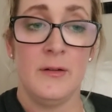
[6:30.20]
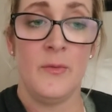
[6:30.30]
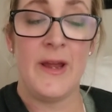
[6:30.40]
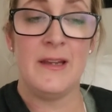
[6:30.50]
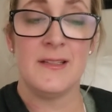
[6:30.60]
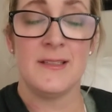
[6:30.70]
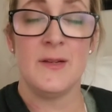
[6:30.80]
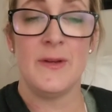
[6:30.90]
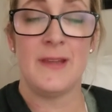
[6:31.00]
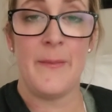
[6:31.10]
waiting to
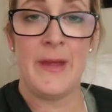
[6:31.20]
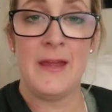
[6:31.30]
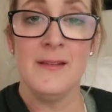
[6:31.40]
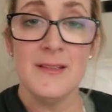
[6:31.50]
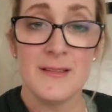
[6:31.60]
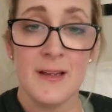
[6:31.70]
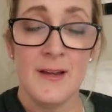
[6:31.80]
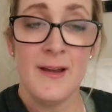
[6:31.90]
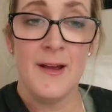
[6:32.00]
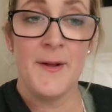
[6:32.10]
see what that means.
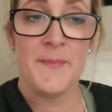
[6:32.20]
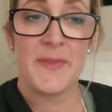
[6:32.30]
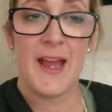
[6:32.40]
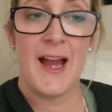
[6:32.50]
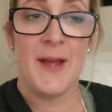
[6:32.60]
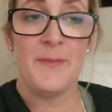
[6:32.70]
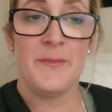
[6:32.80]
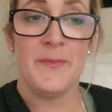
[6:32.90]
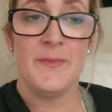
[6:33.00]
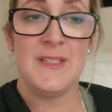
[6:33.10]

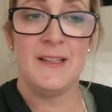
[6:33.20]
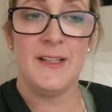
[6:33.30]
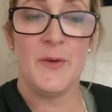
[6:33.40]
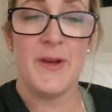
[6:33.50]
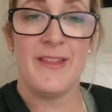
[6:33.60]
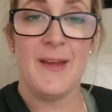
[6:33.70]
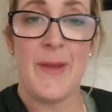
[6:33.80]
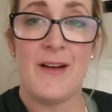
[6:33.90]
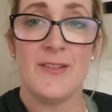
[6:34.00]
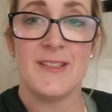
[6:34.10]
I'm dealing with
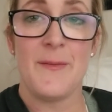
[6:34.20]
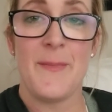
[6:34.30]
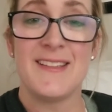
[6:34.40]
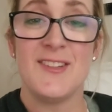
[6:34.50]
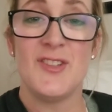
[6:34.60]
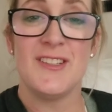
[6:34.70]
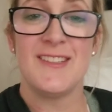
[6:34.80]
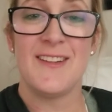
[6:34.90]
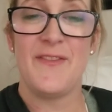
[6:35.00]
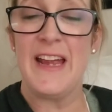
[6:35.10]
emails and
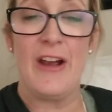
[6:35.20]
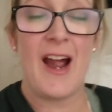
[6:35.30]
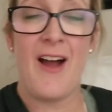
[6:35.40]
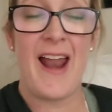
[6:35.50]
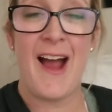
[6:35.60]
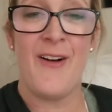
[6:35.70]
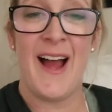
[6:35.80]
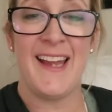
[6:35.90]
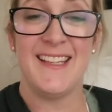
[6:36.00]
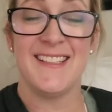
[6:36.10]
messages to figure out how
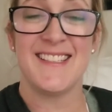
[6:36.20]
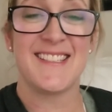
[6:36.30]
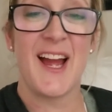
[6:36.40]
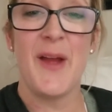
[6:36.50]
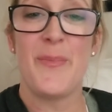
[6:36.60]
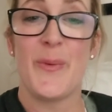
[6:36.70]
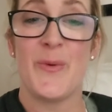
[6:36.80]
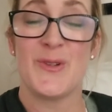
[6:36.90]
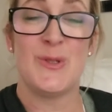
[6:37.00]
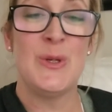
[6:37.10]
I can
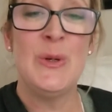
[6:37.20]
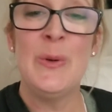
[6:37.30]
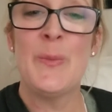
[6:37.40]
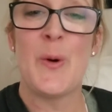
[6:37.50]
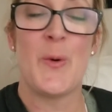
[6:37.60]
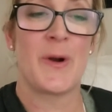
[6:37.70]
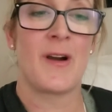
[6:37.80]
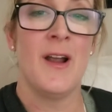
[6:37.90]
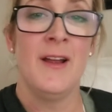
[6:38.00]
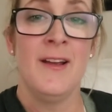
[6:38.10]
Skype or Zoom
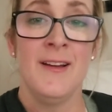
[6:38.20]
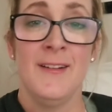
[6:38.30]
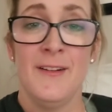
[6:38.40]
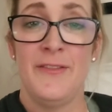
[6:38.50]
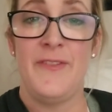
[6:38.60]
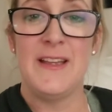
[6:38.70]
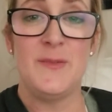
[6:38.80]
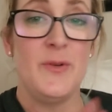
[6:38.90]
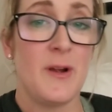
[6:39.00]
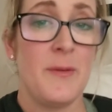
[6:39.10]
or
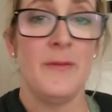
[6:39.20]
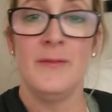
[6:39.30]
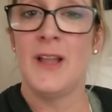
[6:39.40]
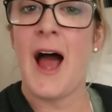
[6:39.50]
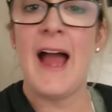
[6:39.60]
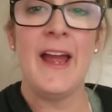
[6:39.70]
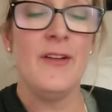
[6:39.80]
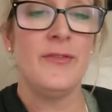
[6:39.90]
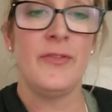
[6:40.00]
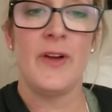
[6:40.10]
Facebook
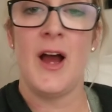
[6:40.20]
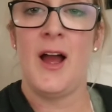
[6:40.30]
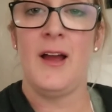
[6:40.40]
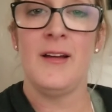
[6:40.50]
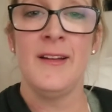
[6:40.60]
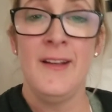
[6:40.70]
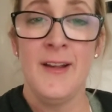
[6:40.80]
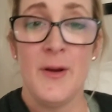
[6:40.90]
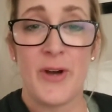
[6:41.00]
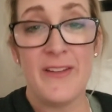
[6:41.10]
Live
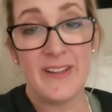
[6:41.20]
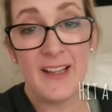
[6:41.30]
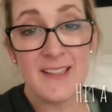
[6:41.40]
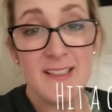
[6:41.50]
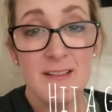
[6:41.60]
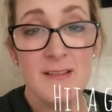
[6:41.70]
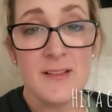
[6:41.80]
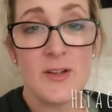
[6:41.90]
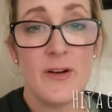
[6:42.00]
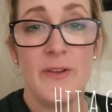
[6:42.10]
private lessons.
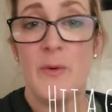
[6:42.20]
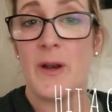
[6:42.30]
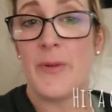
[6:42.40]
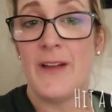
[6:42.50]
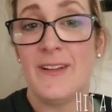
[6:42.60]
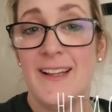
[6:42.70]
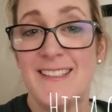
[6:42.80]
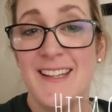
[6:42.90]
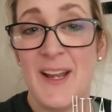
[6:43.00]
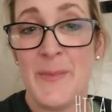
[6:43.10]
So if you want a private
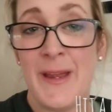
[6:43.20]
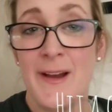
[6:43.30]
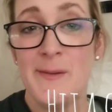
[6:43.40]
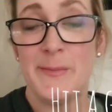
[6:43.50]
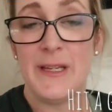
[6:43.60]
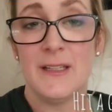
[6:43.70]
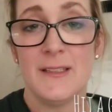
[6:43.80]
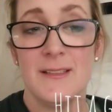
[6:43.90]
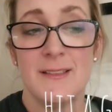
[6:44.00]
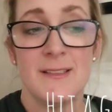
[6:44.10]
lesson, hit me up,
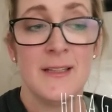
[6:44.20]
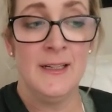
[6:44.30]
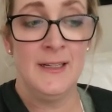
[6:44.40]
because